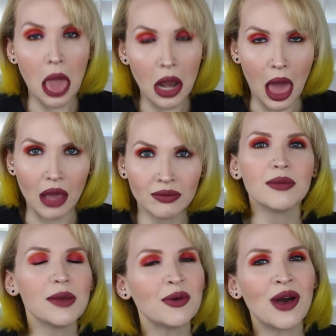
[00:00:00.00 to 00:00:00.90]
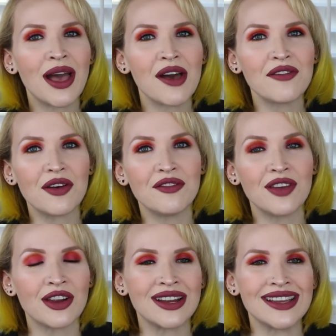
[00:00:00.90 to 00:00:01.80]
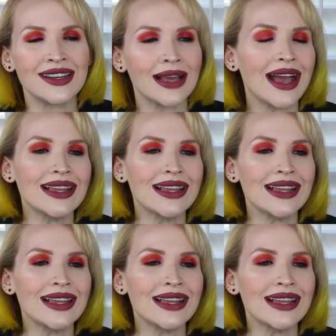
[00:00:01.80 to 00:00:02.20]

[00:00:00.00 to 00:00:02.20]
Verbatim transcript: blah, People have varying